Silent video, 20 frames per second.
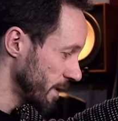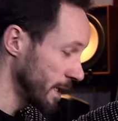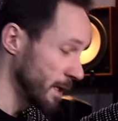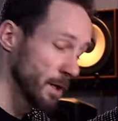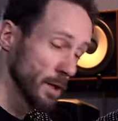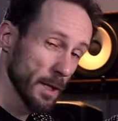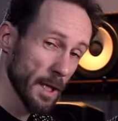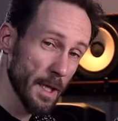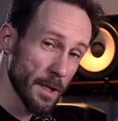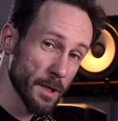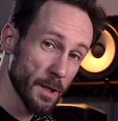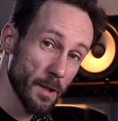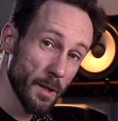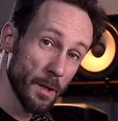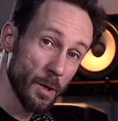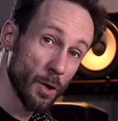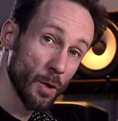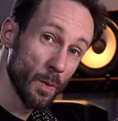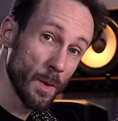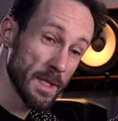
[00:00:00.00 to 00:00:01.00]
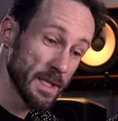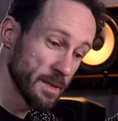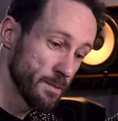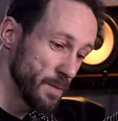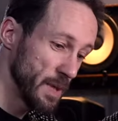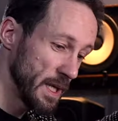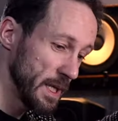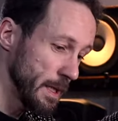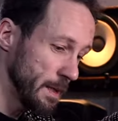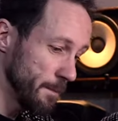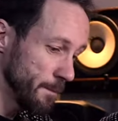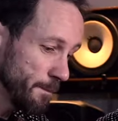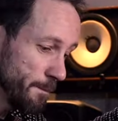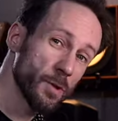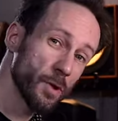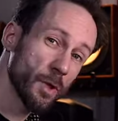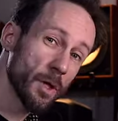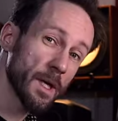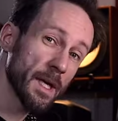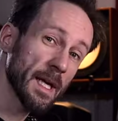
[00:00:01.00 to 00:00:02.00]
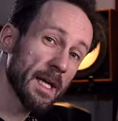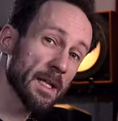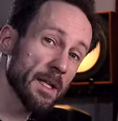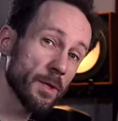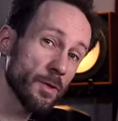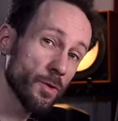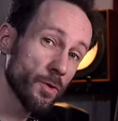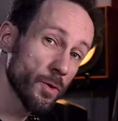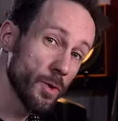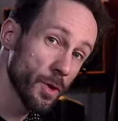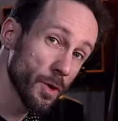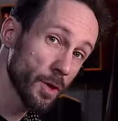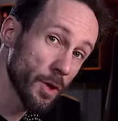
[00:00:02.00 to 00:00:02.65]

Then you got USB to connect it to your